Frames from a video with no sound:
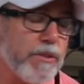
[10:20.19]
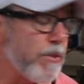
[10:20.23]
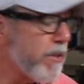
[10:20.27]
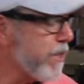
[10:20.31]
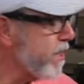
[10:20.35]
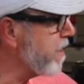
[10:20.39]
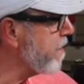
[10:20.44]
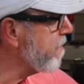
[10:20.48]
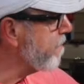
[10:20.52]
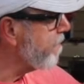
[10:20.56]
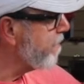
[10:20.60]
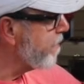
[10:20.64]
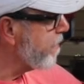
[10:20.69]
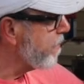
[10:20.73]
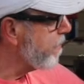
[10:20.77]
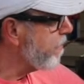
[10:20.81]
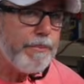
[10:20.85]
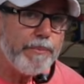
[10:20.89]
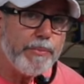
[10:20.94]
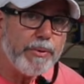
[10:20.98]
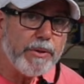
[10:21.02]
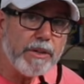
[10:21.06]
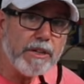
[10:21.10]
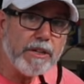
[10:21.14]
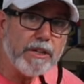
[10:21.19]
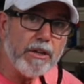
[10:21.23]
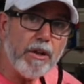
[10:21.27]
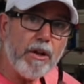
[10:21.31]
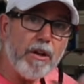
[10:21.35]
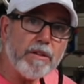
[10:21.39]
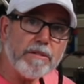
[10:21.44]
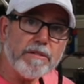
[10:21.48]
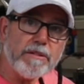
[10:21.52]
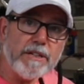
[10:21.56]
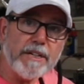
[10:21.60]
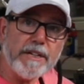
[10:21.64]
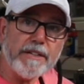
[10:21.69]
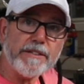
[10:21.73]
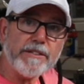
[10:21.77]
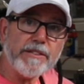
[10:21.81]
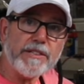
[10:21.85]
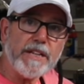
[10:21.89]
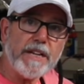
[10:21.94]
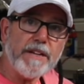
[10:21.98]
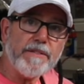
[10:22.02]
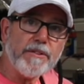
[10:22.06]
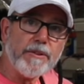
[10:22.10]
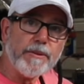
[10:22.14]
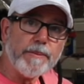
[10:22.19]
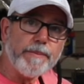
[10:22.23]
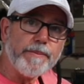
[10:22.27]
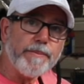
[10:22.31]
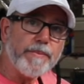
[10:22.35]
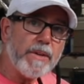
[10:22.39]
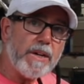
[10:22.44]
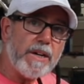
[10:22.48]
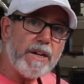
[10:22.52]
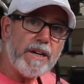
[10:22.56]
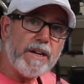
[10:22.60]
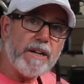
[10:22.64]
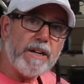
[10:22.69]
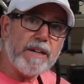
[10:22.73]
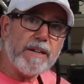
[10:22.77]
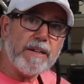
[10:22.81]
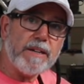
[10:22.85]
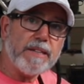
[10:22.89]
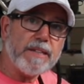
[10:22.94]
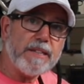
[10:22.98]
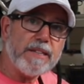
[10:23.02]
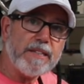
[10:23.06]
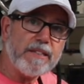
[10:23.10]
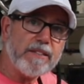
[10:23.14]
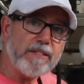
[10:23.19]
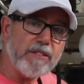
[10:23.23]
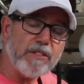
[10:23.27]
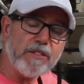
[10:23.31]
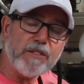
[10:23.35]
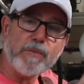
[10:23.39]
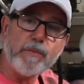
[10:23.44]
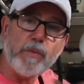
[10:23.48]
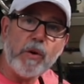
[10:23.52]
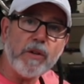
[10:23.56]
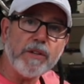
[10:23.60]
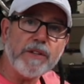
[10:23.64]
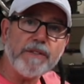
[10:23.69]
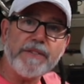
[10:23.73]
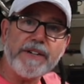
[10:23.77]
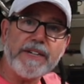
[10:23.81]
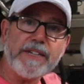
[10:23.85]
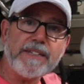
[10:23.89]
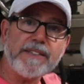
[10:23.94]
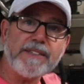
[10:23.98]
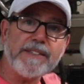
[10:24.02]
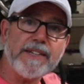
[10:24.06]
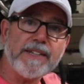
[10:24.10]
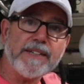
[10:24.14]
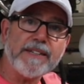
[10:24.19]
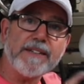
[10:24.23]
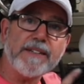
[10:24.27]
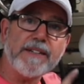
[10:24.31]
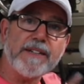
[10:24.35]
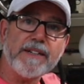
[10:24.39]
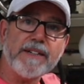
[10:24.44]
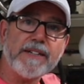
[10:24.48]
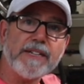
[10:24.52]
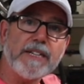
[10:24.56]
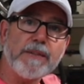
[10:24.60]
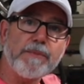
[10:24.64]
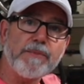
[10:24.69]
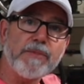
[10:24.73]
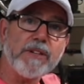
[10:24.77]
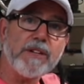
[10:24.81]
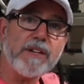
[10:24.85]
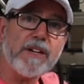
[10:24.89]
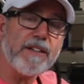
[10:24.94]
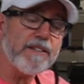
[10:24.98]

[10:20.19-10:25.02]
you can put a little alternator saver. Uh, it's a small device that uh, keeps a